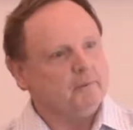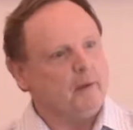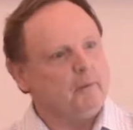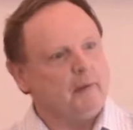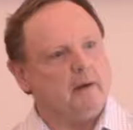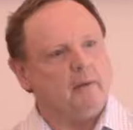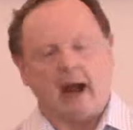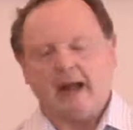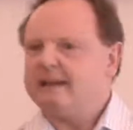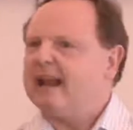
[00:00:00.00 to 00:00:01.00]
But
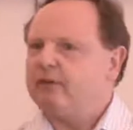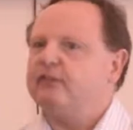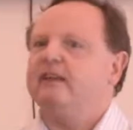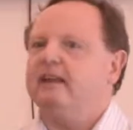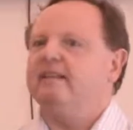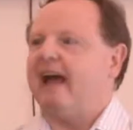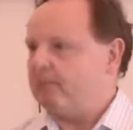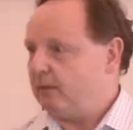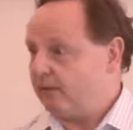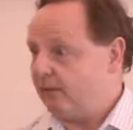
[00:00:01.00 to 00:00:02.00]
I'd never seen
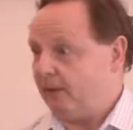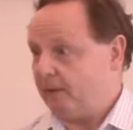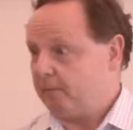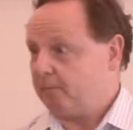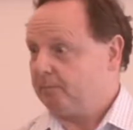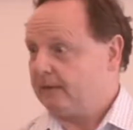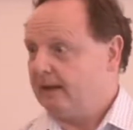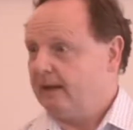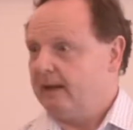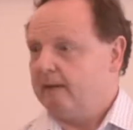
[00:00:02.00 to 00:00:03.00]
that before.
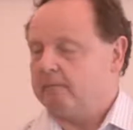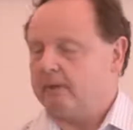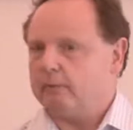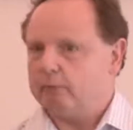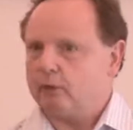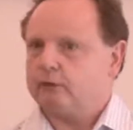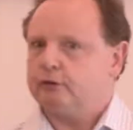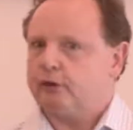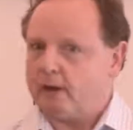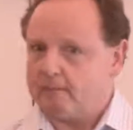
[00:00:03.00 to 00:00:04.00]
But the
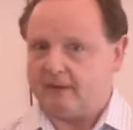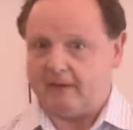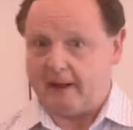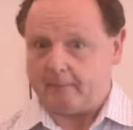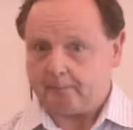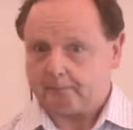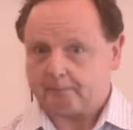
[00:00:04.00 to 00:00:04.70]
book showed me that.